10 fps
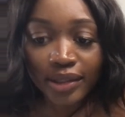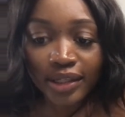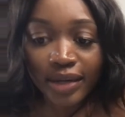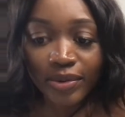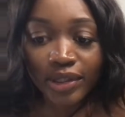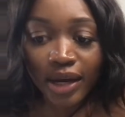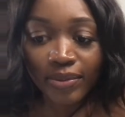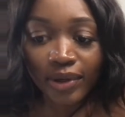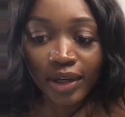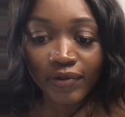
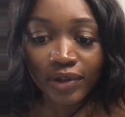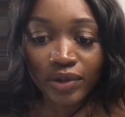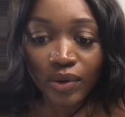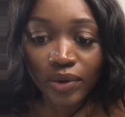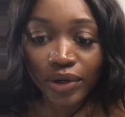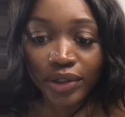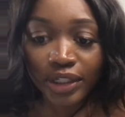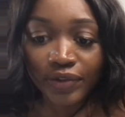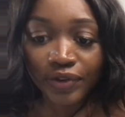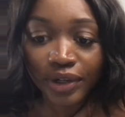tabletop canvas holder
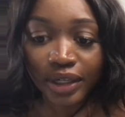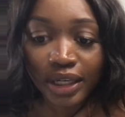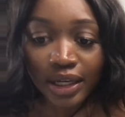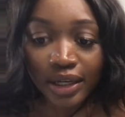different